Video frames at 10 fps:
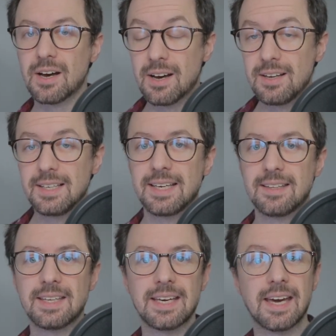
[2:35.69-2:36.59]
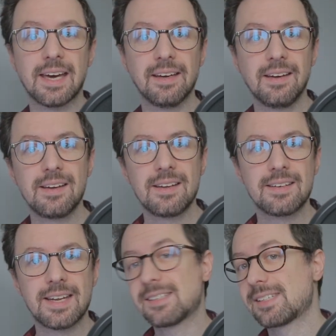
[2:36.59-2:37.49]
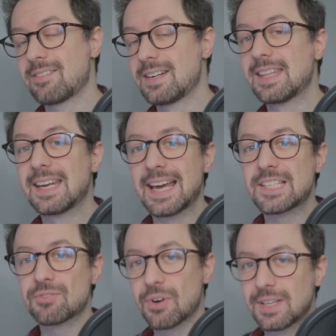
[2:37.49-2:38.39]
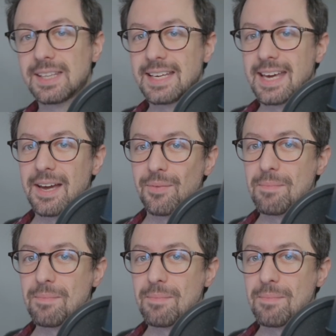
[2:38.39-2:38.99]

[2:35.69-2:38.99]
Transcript: early in the year necessarily than later on in the year,